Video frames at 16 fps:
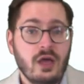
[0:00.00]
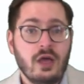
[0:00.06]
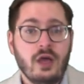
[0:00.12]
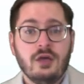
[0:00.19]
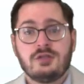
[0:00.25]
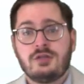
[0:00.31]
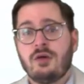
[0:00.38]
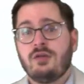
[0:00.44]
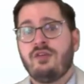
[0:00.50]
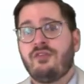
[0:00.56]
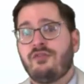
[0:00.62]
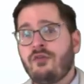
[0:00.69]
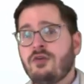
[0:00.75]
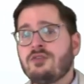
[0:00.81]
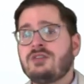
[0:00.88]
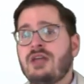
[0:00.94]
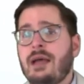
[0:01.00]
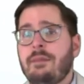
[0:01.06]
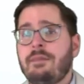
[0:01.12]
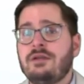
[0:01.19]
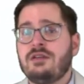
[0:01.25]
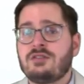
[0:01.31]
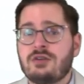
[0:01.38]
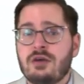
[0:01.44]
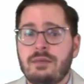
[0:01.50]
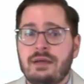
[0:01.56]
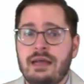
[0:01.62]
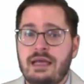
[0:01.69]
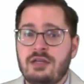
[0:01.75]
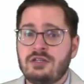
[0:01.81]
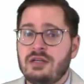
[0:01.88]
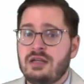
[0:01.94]
So the first type of
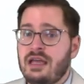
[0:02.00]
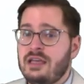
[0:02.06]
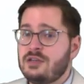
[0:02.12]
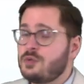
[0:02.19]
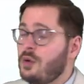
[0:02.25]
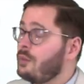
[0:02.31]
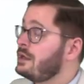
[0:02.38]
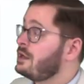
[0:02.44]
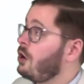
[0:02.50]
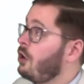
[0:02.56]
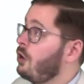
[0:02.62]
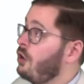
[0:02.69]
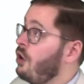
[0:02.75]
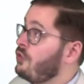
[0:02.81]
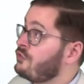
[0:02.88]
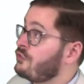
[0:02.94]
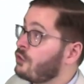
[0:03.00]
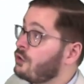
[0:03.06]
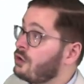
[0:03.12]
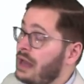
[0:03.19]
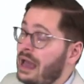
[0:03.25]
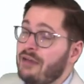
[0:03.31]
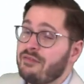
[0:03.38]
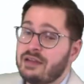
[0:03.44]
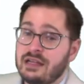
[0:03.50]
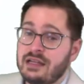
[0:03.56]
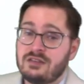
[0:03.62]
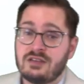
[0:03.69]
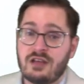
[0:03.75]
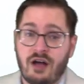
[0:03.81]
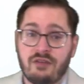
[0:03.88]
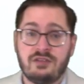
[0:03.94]
discrimination is what we call overt
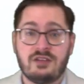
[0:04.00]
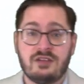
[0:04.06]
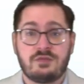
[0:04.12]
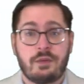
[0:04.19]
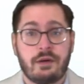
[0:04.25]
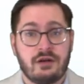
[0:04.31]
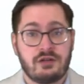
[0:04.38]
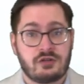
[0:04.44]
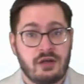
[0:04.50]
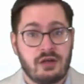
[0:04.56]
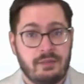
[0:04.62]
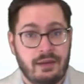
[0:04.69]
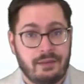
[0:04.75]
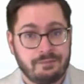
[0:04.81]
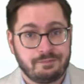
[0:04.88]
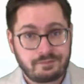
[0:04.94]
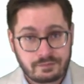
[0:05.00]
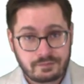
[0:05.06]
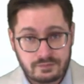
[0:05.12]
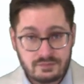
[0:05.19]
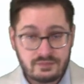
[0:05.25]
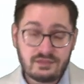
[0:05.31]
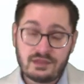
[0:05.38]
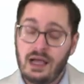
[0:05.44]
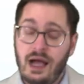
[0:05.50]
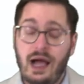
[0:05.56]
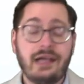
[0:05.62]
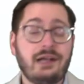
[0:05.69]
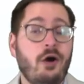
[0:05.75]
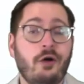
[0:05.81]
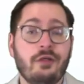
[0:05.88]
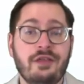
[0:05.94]
evidence of disparate treatment. I
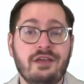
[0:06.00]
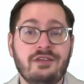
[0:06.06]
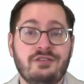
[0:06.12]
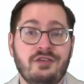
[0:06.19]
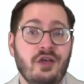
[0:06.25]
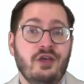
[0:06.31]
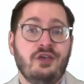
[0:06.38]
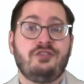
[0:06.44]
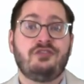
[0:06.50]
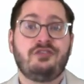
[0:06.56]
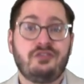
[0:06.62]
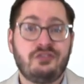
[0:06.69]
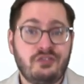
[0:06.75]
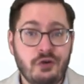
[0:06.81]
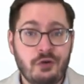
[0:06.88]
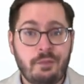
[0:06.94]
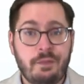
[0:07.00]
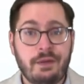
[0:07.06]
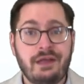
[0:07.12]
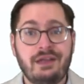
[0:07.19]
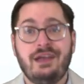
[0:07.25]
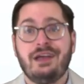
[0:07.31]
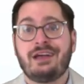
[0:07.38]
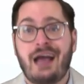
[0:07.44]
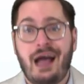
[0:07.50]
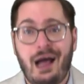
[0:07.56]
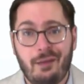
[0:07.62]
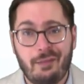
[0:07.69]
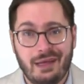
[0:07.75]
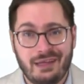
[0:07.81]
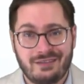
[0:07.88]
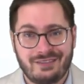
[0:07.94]
call this stupid
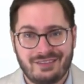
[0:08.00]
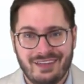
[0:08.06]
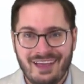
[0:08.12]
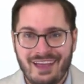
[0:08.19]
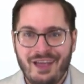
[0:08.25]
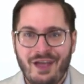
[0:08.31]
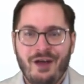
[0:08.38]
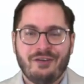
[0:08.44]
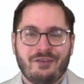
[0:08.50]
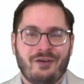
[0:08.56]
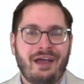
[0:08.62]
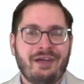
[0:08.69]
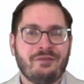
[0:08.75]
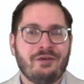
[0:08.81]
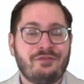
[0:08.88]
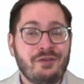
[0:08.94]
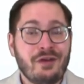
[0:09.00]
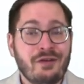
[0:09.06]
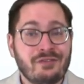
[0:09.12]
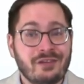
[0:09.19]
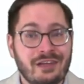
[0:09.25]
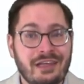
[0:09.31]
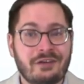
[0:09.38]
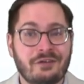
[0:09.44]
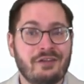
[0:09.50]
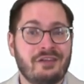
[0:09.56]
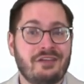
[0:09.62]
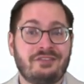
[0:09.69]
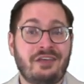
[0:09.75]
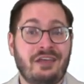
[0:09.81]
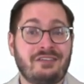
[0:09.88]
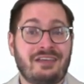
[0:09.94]
comments, right? If you have a lender that
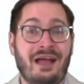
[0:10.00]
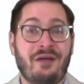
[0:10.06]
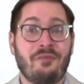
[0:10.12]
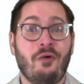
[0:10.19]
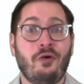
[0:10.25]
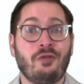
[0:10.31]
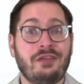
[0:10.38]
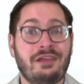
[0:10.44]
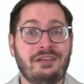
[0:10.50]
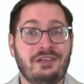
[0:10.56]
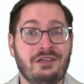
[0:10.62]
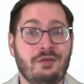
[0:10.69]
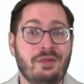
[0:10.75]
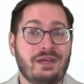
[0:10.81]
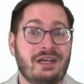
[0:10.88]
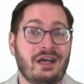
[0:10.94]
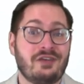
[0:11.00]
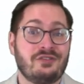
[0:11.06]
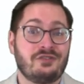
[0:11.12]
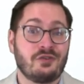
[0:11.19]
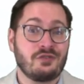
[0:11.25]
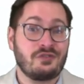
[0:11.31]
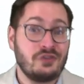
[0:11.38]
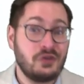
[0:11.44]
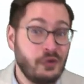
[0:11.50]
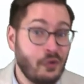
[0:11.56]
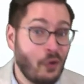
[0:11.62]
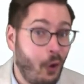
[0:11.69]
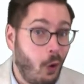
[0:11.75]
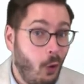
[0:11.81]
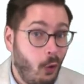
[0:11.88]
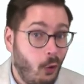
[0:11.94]
says, I won't lend to you because you're too
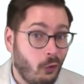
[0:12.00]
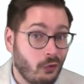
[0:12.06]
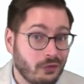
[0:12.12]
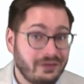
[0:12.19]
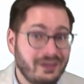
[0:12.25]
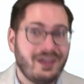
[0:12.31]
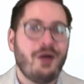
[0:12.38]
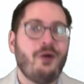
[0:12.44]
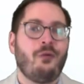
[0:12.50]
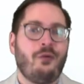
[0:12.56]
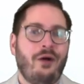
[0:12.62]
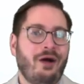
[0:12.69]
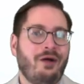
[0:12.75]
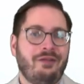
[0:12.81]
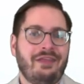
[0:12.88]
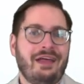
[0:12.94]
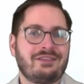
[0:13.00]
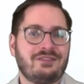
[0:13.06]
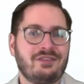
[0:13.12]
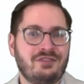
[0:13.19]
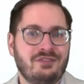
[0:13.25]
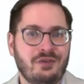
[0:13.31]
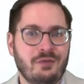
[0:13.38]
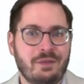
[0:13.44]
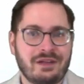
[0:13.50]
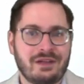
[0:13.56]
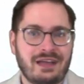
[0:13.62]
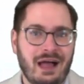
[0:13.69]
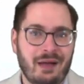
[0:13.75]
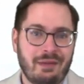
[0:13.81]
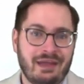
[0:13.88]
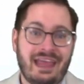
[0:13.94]
old, well, that's a stupid
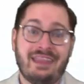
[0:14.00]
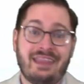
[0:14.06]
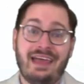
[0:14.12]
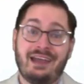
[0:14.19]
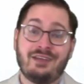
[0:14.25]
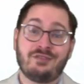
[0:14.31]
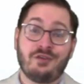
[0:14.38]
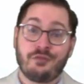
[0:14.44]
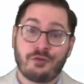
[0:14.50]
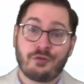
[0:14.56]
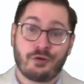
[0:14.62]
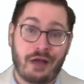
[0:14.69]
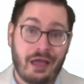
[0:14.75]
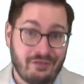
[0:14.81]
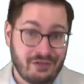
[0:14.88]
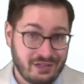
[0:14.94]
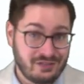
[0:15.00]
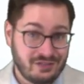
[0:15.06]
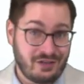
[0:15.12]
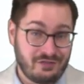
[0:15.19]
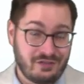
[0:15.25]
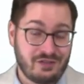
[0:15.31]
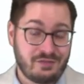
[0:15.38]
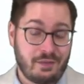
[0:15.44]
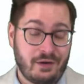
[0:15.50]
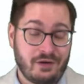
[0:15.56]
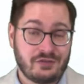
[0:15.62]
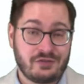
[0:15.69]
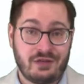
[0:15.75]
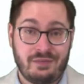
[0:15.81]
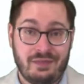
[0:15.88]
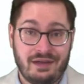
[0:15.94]
comment, and that is overt evidence of disparate
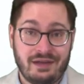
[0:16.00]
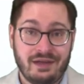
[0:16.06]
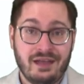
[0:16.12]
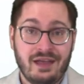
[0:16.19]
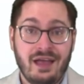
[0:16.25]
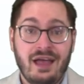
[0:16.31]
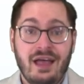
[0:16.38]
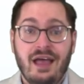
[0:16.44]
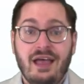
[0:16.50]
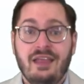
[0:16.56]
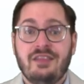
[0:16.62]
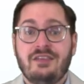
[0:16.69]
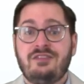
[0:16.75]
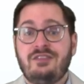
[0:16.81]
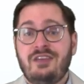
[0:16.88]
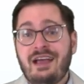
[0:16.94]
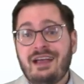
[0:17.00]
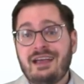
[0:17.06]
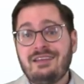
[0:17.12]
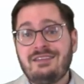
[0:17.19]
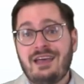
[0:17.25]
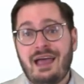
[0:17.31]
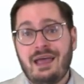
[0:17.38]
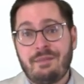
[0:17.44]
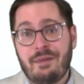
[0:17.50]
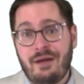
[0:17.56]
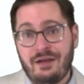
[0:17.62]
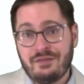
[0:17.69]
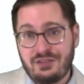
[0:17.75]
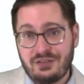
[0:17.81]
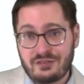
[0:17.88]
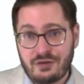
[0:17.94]
treatment. The second type
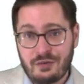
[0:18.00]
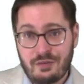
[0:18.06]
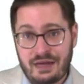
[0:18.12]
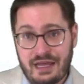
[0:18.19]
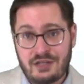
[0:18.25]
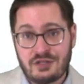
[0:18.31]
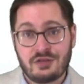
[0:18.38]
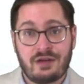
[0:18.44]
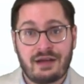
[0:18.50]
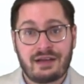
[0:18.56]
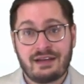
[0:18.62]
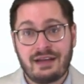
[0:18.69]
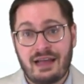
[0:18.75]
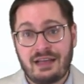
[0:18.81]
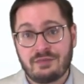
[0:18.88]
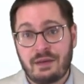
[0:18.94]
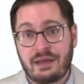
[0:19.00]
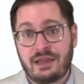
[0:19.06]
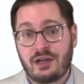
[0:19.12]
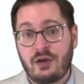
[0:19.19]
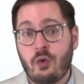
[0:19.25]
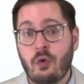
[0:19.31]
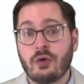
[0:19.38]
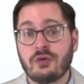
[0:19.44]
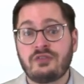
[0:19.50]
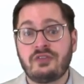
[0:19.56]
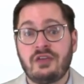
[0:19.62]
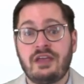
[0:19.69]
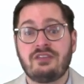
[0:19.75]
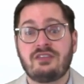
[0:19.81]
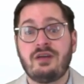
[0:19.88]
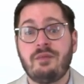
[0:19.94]
of discrimination recognized by the courts
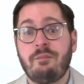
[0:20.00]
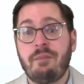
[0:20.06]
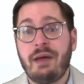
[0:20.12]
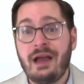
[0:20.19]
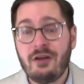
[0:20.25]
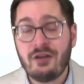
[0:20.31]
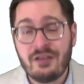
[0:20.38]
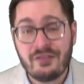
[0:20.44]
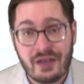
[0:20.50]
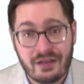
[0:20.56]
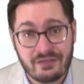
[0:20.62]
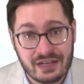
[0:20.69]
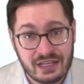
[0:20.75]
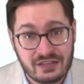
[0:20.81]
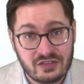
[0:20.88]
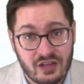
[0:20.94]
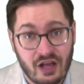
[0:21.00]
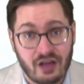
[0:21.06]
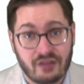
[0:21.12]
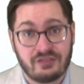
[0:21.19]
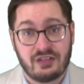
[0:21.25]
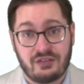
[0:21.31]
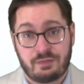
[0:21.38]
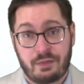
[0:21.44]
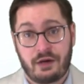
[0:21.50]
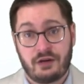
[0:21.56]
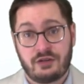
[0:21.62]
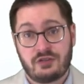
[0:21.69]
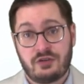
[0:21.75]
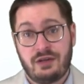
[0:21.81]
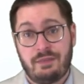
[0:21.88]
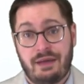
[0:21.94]
is comparative evidence of disparate
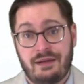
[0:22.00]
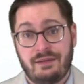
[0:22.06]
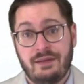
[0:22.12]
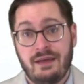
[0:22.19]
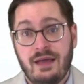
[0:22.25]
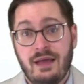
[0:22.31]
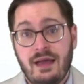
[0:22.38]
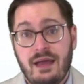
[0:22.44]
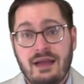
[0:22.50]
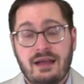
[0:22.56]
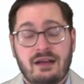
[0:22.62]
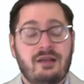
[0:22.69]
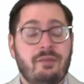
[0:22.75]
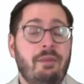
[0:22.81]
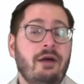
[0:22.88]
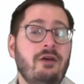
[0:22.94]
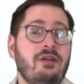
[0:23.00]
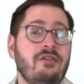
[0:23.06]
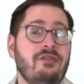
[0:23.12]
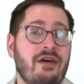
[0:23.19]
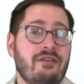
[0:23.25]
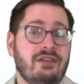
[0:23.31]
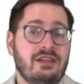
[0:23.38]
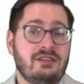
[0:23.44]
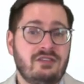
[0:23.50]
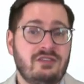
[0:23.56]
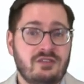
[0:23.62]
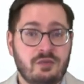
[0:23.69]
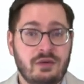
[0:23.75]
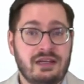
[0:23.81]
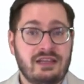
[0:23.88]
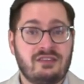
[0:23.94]
treatment. Now, comparative evidence
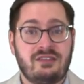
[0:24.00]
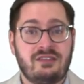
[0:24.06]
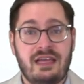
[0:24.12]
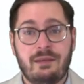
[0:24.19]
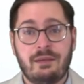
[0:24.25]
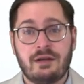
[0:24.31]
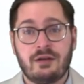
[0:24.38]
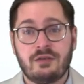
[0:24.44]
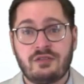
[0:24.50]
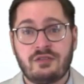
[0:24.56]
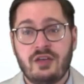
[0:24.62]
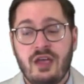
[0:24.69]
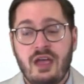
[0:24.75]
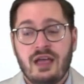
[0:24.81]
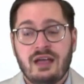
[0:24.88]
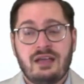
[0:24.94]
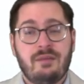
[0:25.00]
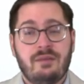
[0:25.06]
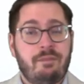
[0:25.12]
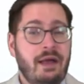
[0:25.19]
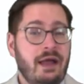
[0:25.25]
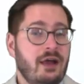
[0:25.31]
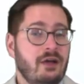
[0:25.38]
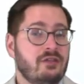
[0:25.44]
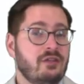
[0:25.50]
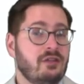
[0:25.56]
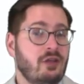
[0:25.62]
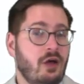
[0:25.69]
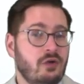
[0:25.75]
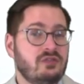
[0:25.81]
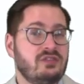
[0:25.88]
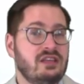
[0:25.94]
is when examiners compare the
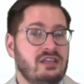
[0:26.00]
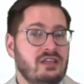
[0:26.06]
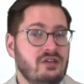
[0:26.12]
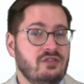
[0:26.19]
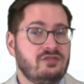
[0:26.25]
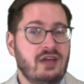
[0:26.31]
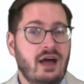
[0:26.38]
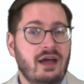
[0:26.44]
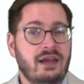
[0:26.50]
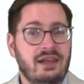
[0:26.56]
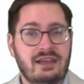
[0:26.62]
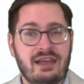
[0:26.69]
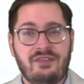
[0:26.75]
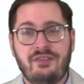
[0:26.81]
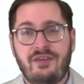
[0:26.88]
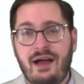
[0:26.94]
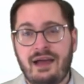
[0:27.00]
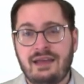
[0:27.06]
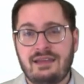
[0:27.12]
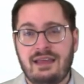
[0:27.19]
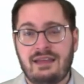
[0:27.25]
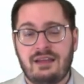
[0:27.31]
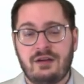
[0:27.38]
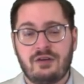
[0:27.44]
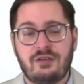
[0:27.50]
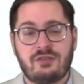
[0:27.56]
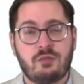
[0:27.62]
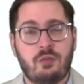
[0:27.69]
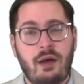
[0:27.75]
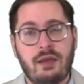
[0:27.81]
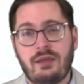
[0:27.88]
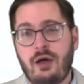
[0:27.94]
loans that you've done and they find that there is
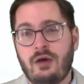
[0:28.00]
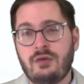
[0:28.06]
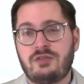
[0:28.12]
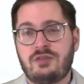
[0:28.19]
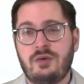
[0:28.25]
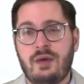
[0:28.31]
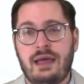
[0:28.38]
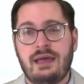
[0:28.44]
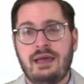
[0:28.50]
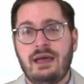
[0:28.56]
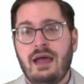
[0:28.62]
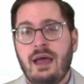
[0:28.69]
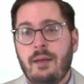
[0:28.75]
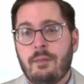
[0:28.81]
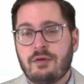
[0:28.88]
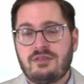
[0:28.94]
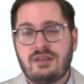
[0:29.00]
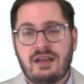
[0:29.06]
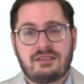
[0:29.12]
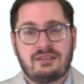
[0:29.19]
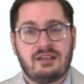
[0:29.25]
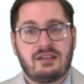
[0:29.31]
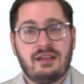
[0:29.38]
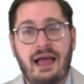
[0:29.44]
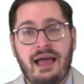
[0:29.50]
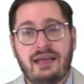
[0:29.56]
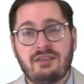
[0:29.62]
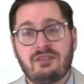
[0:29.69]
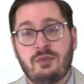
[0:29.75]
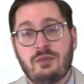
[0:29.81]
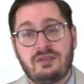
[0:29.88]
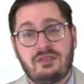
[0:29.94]
one loan to a protected class
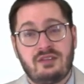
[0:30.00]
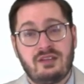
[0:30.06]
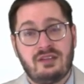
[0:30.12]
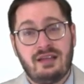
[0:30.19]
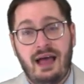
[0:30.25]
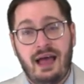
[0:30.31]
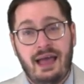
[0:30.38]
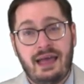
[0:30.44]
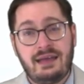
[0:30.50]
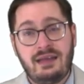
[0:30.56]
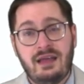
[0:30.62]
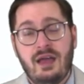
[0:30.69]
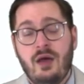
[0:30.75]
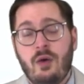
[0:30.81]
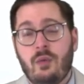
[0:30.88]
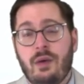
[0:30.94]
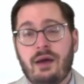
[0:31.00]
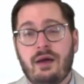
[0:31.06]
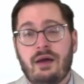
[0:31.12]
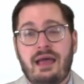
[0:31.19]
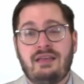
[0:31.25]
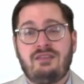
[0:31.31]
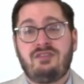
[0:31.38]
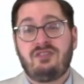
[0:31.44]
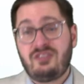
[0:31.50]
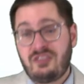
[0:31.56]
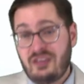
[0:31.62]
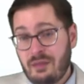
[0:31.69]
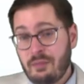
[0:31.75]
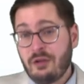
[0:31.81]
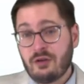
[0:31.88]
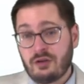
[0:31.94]
that was denied where a
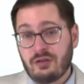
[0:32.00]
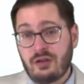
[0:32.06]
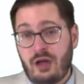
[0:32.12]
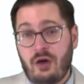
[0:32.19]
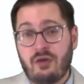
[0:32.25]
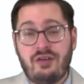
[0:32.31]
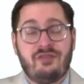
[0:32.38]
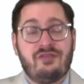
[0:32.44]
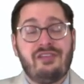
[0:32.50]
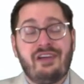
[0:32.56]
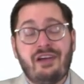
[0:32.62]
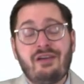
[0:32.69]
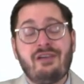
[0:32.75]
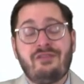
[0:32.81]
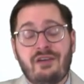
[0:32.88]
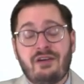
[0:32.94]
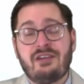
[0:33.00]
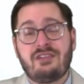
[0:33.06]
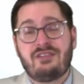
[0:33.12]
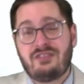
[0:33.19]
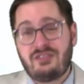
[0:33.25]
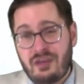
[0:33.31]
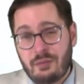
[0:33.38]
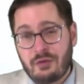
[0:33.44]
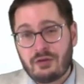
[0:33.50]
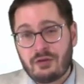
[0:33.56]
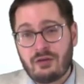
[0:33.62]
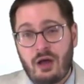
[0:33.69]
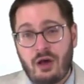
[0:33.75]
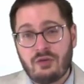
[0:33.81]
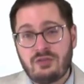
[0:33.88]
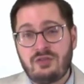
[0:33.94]
similar loan, a very, very similar
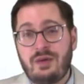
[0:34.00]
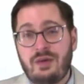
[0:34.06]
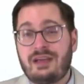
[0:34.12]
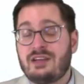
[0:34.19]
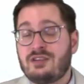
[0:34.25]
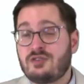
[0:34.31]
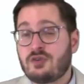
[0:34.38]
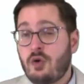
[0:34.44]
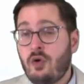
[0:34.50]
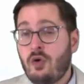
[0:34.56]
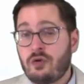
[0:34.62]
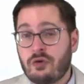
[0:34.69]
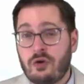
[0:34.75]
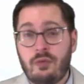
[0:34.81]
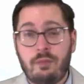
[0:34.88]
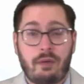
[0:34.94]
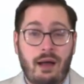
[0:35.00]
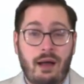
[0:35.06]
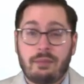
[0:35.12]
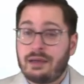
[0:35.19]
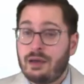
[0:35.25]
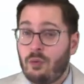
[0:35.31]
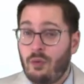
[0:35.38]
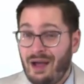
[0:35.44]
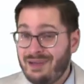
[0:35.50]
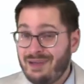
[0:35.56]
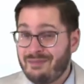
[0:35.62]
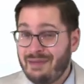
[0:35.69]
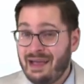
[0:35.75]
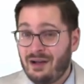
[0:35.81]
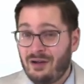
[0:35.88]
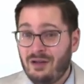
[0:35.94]
loan to a control group, probably a white
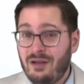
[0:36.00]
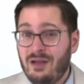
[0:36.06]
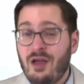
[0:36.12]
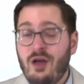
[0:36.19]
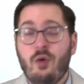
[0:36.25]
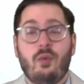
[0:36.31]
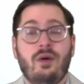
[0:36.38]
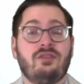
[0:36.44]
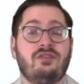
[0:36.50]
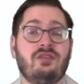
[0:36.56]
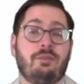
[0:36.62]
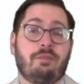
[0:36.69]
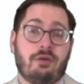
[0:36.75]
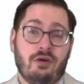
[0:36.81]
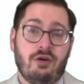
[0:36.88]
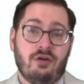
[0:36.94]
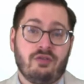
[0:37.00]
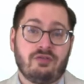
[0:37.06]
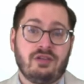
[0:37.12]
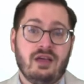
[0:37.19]
male, was approved.